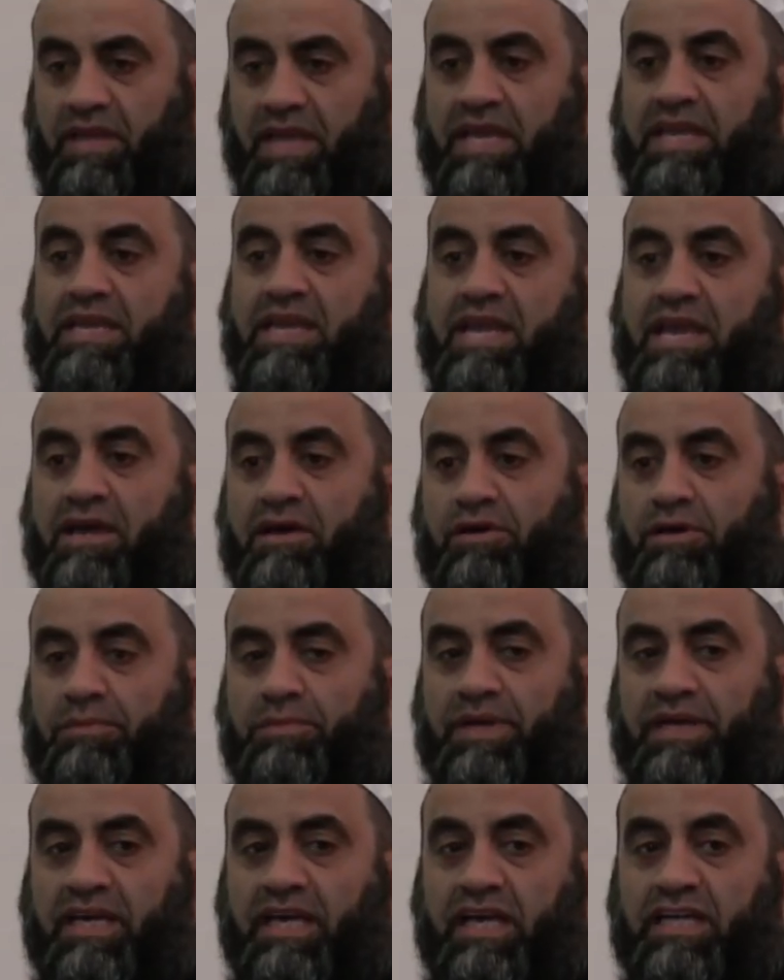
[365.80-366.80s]
In
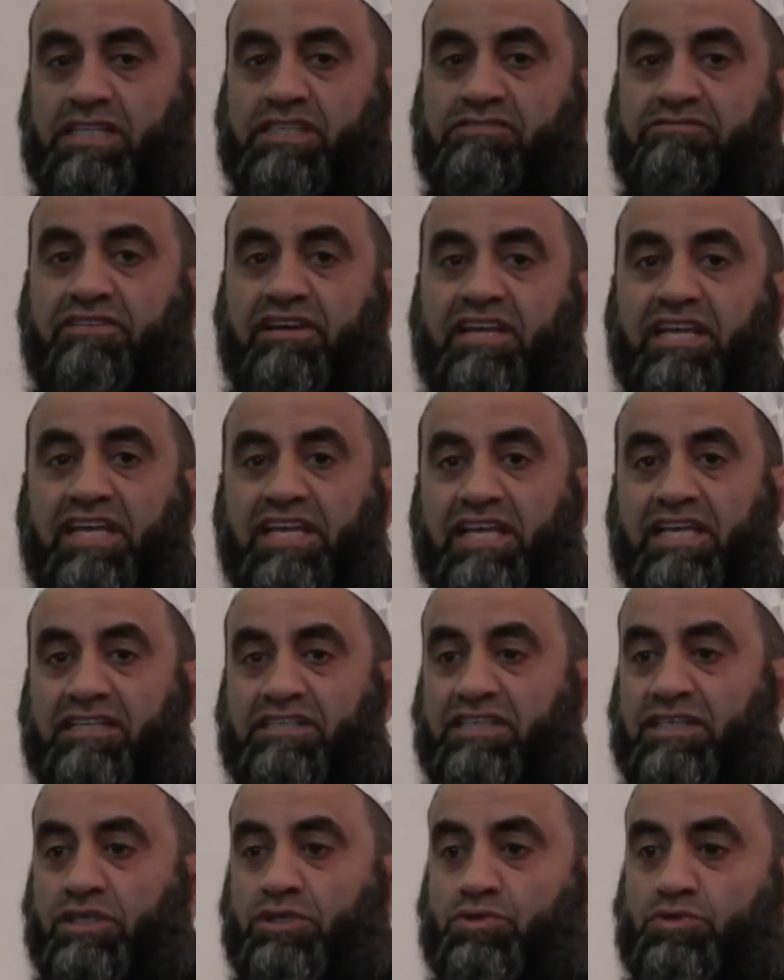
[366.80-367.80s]
Arabic, it's very
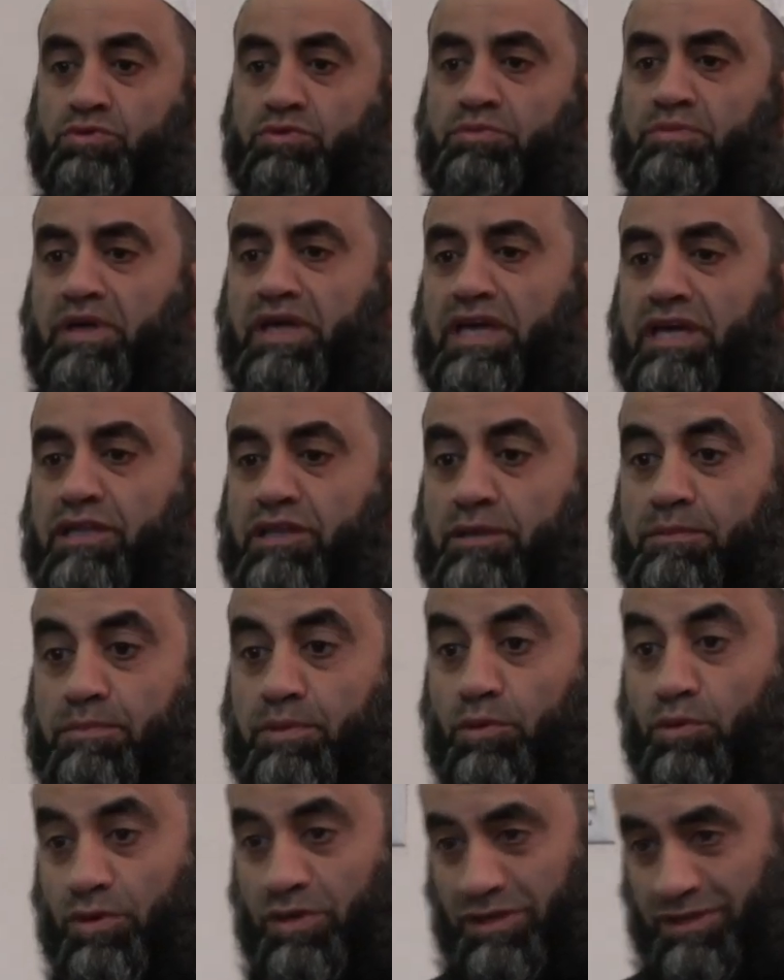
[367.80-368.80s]
easy to make the
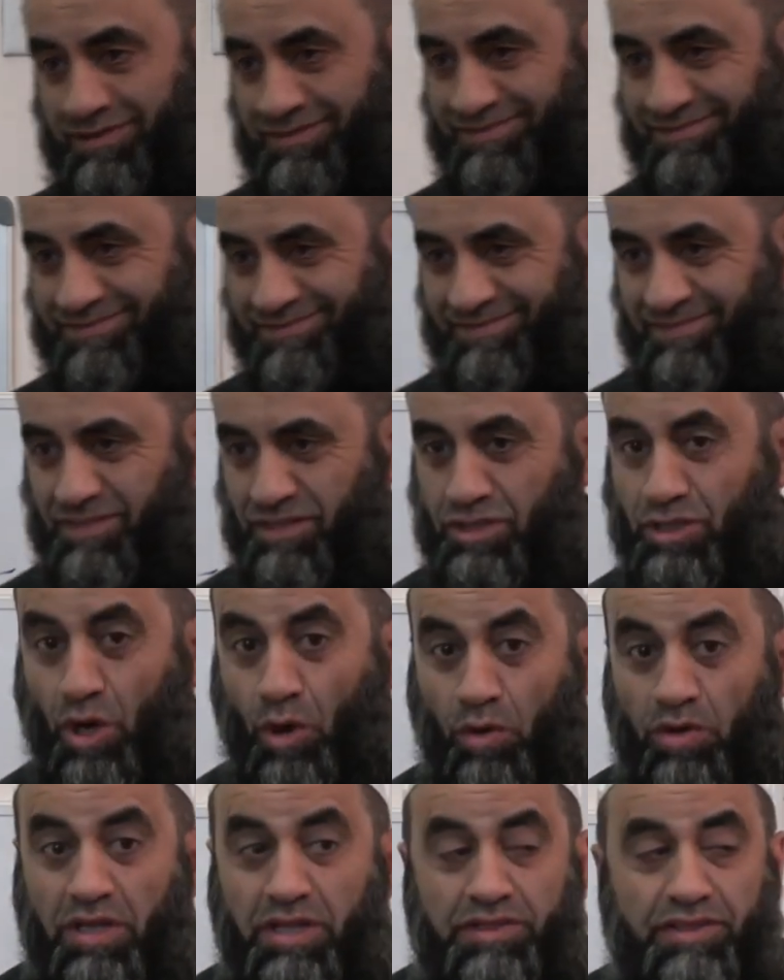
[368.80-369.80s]
plural. The
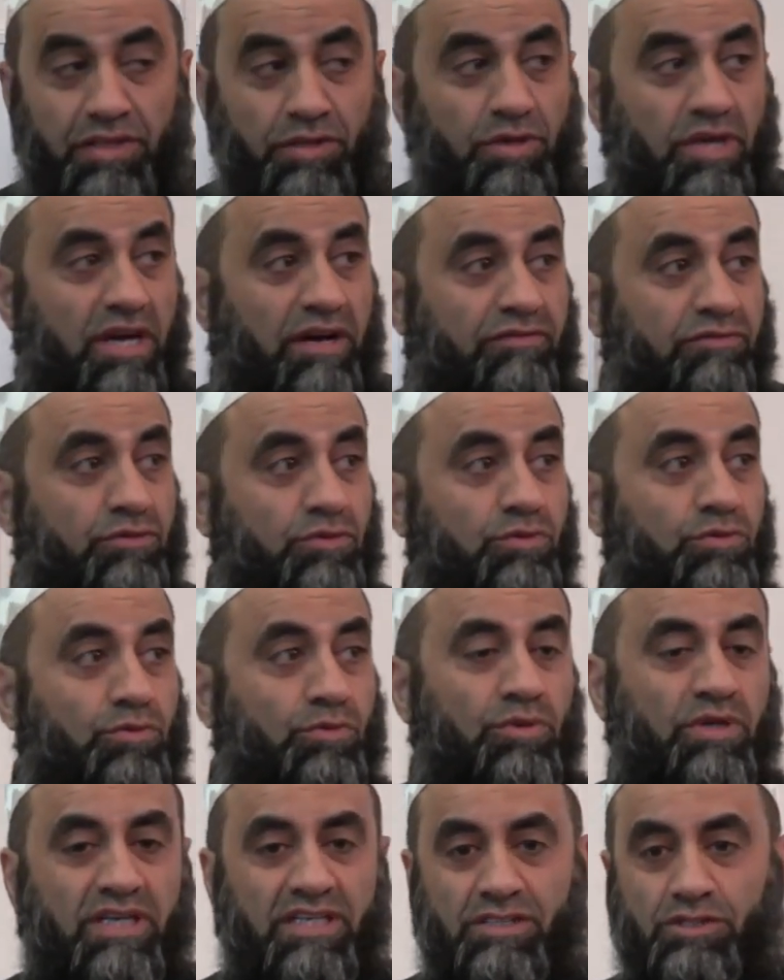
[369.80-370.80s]
only thing you have to
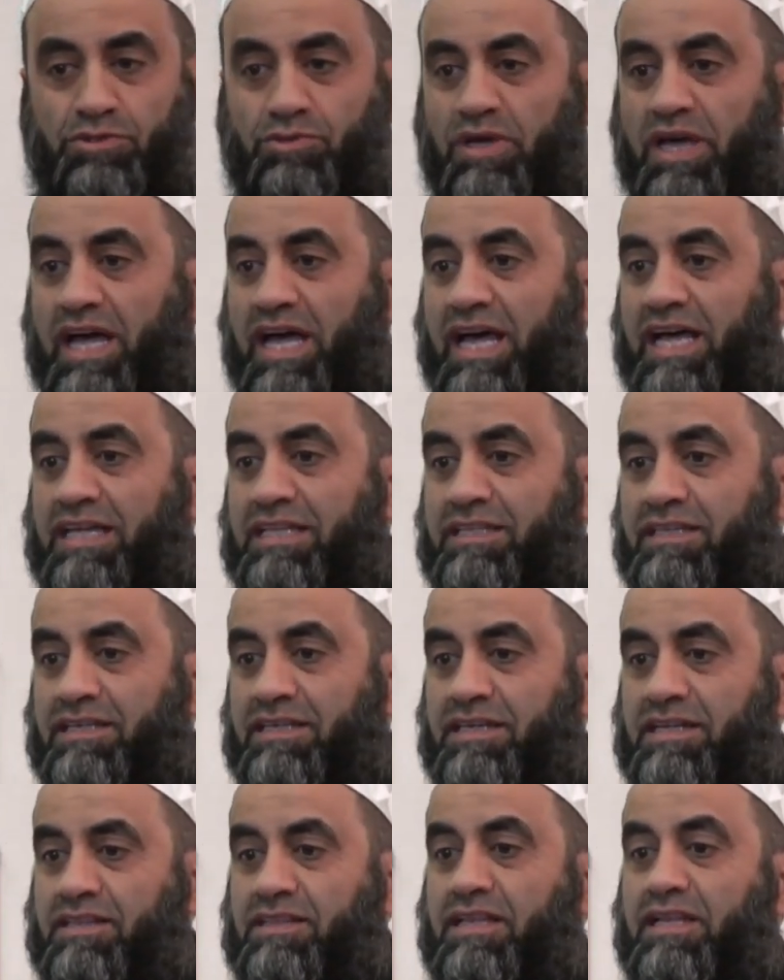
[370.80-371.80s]
do is to add
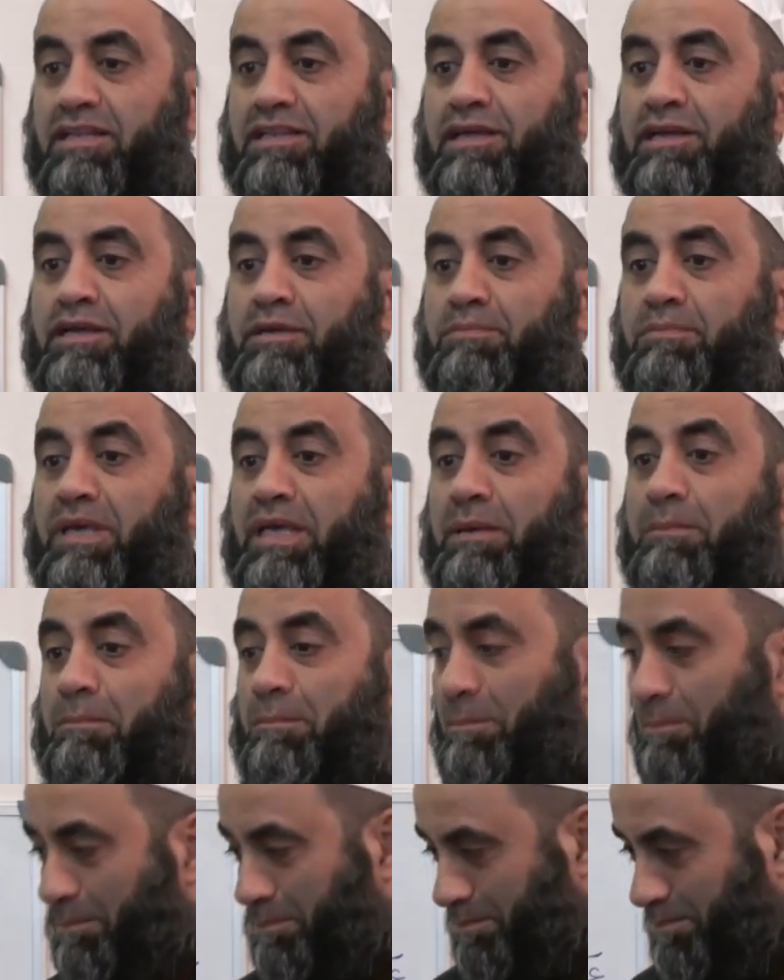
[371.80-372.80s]
the letter
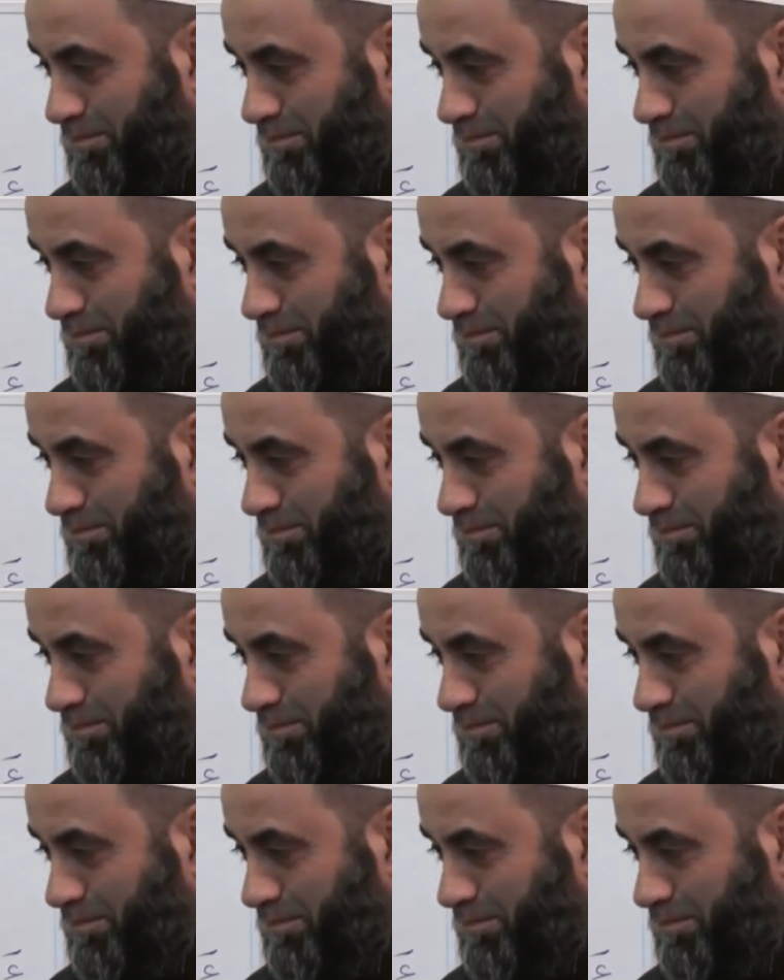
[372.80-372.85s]
mim.